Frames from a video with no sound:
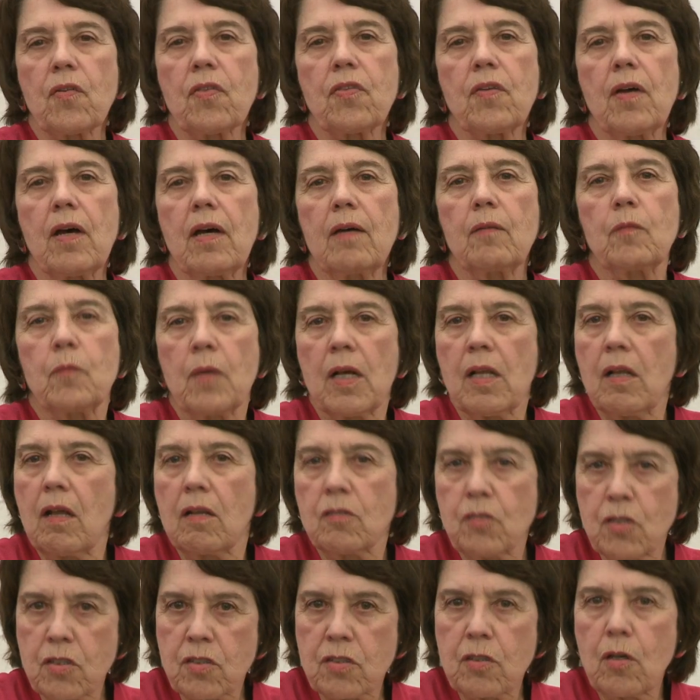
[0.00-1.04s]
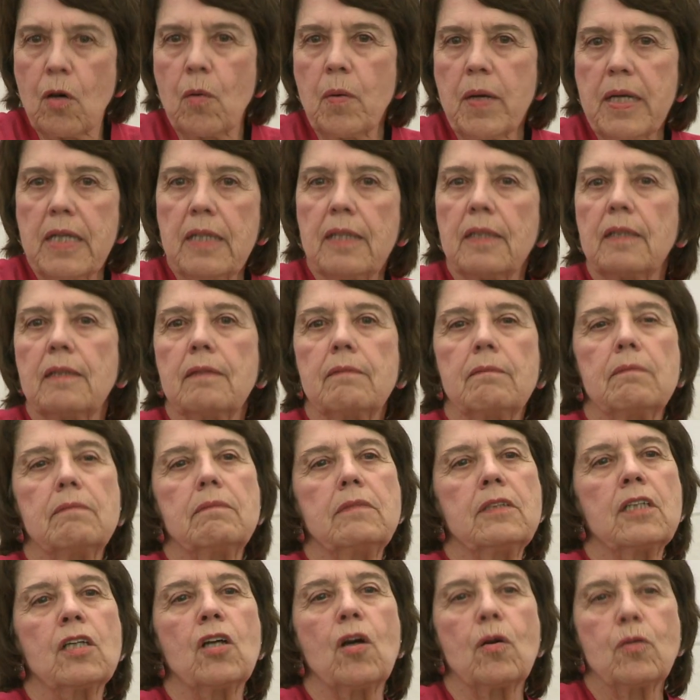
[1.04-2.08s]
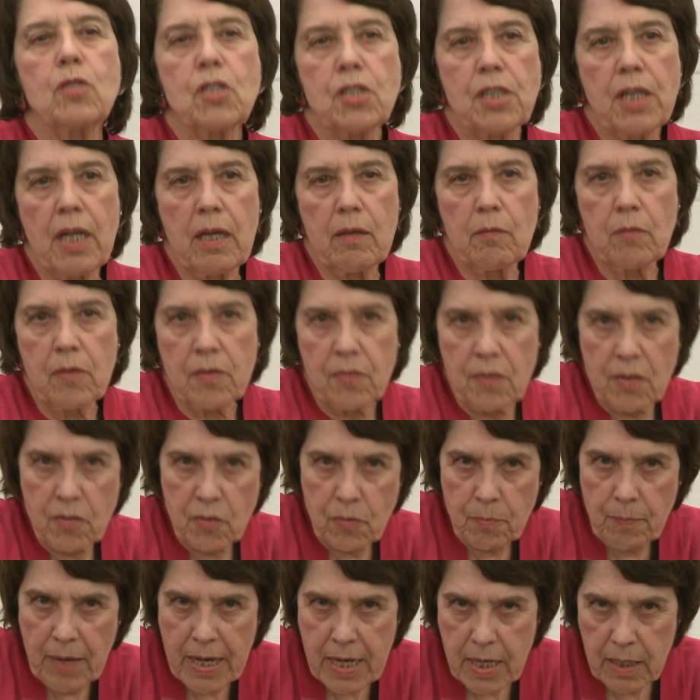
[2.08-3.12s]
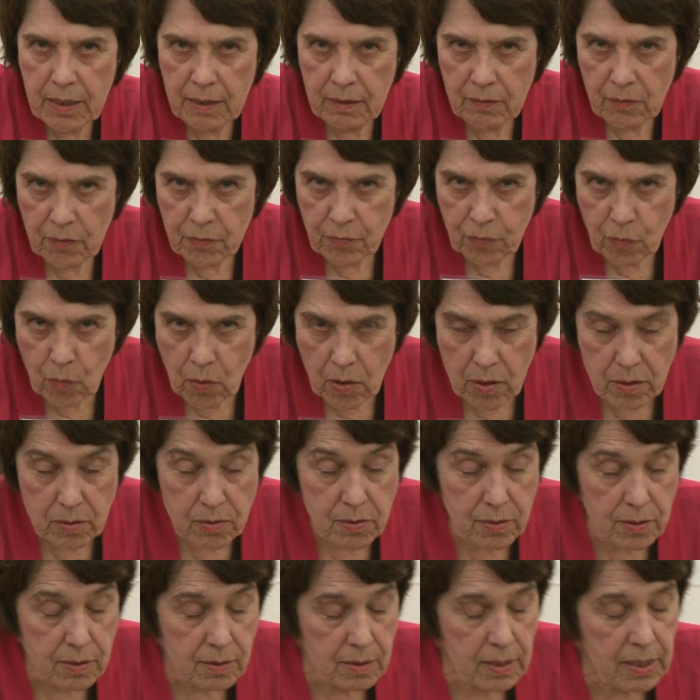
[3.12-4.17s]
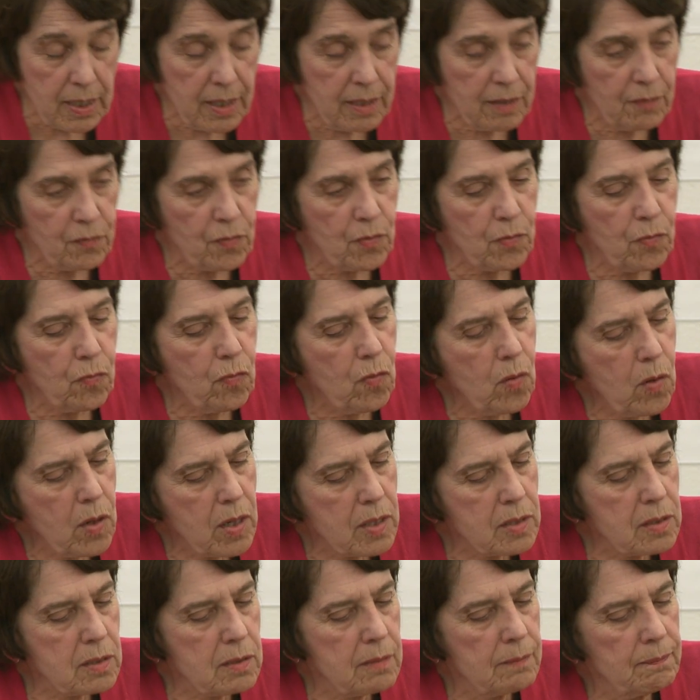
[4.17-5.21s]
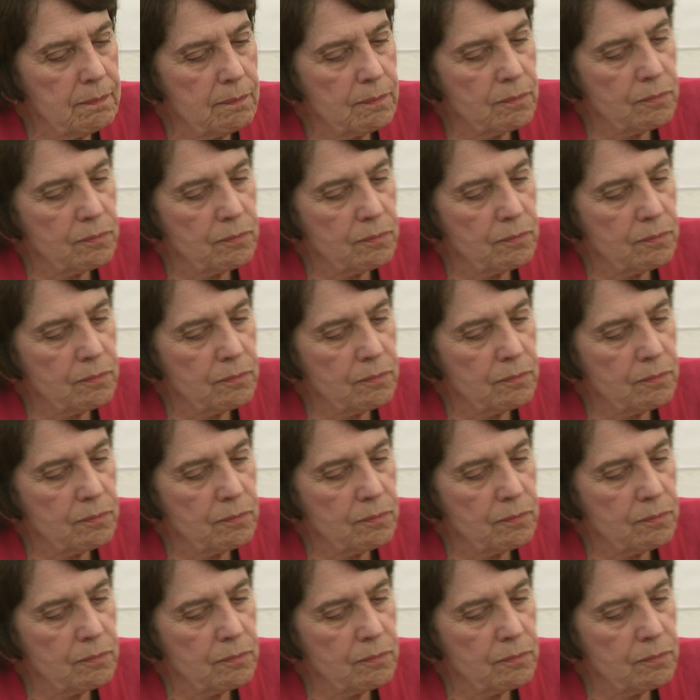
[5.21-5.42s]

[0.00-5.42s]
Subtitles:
thought, well, I'll just go in and negotiate with this man in the forest, this king of the forest.